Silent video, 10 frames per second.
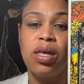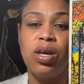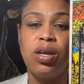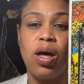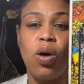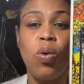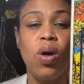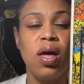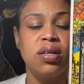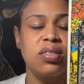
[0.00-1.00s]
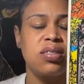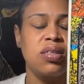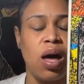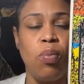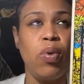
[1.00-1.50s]
You know,
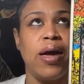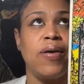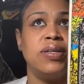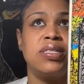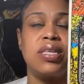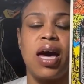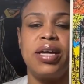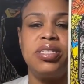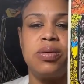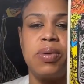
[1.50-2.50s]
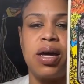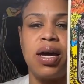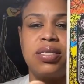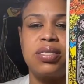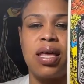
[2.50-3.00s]
somewhere inside
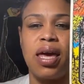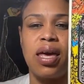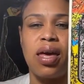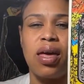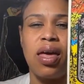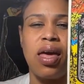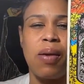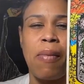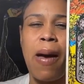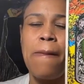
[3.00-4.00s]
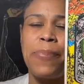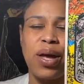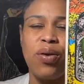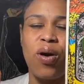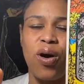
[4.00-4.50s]
Gemini is like, am I
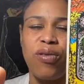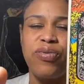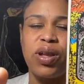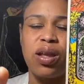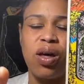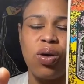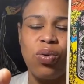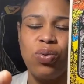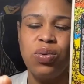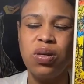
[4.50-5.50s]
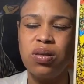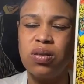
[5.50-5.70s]
better off alone?